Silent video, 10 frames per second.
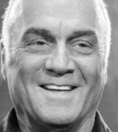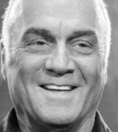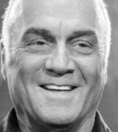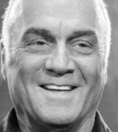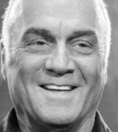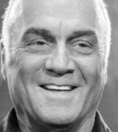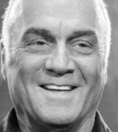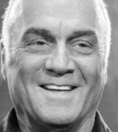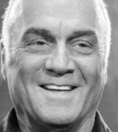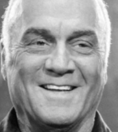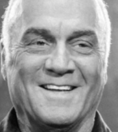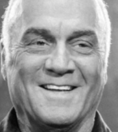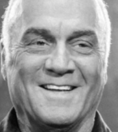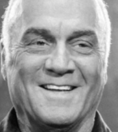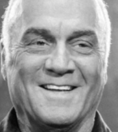
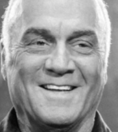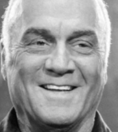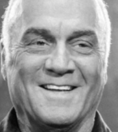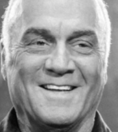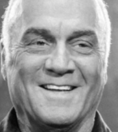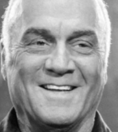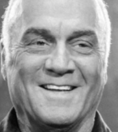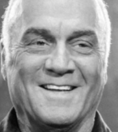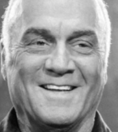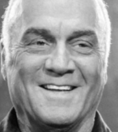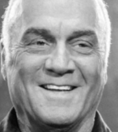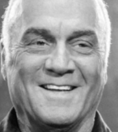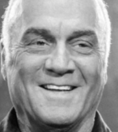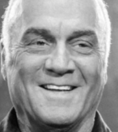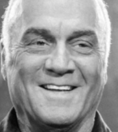
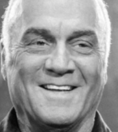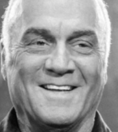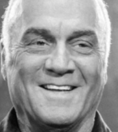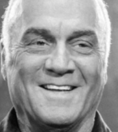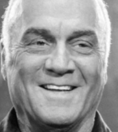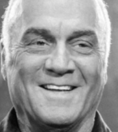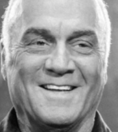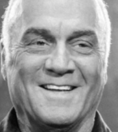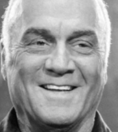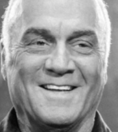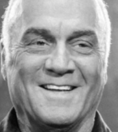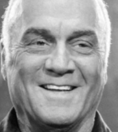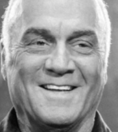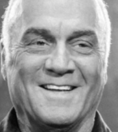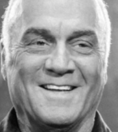
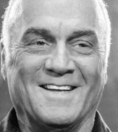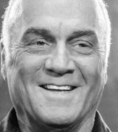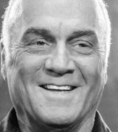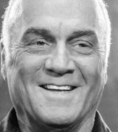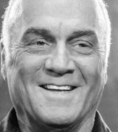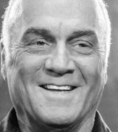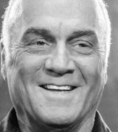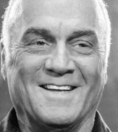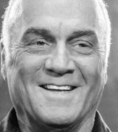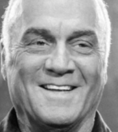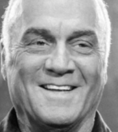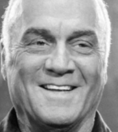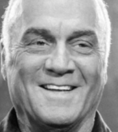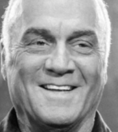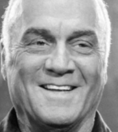
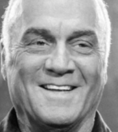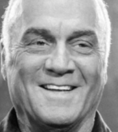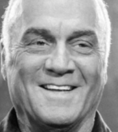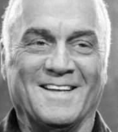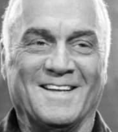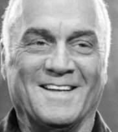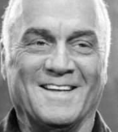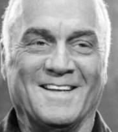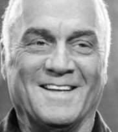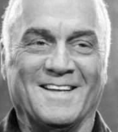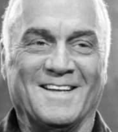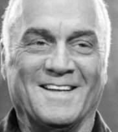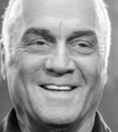[no speech]